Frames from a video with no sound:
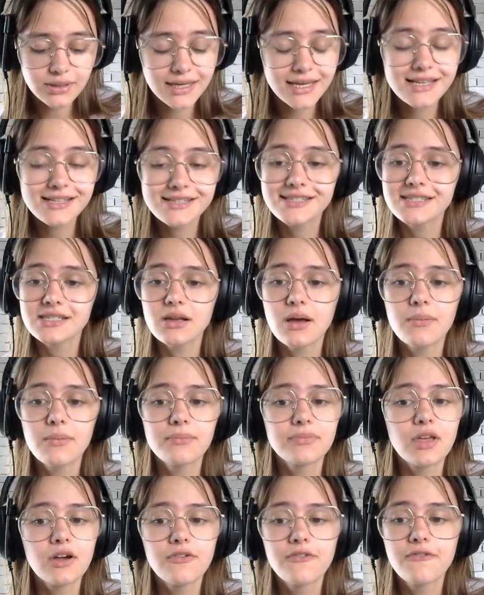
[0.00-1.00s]
It's
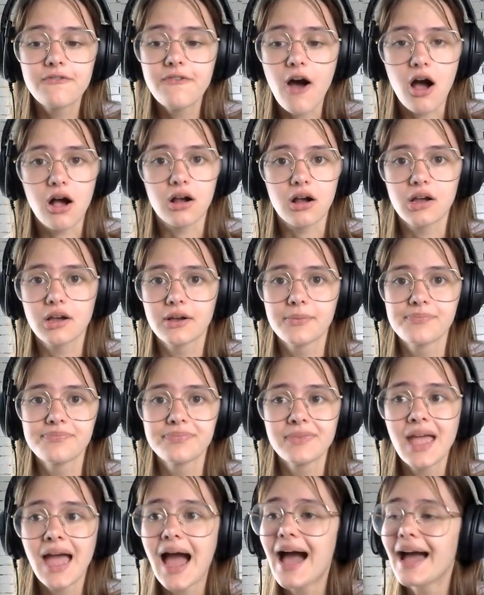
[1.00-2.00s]
fuck.
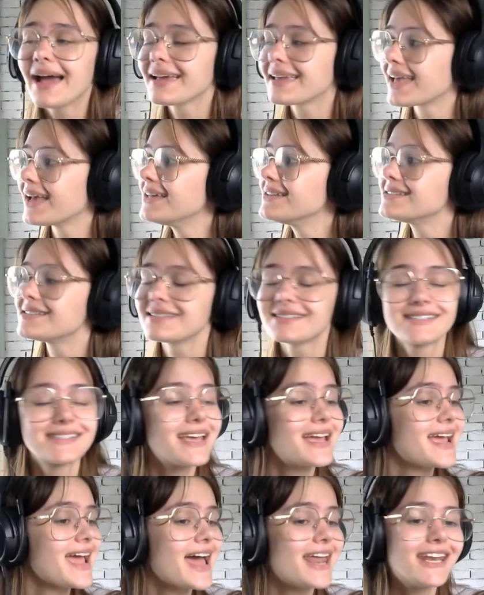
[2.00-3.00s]
I can't
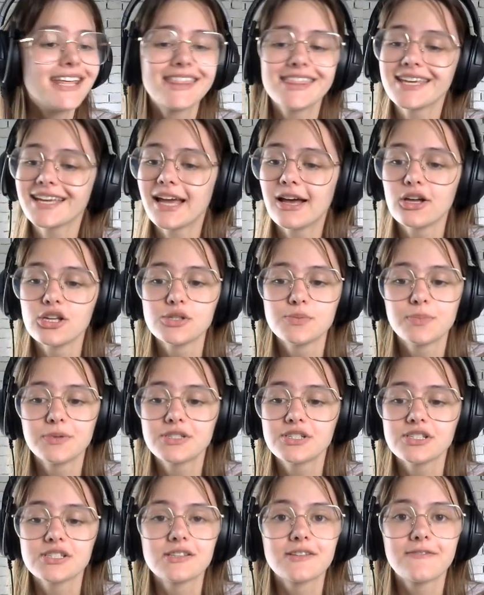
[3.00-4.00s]
say anything else but
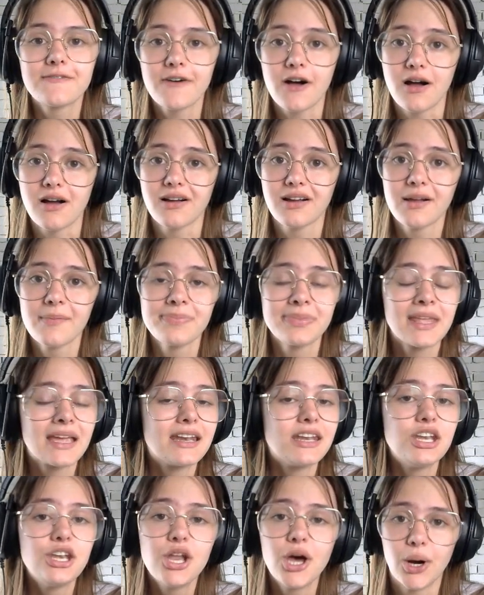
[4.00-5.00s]
just fuck.
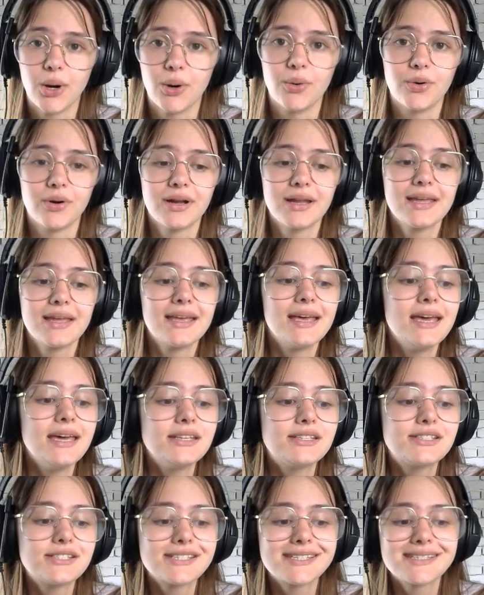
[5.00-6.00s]
No.
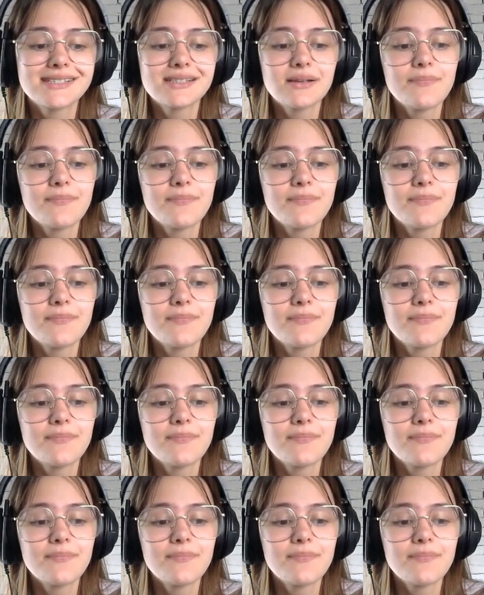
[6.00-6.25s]
It's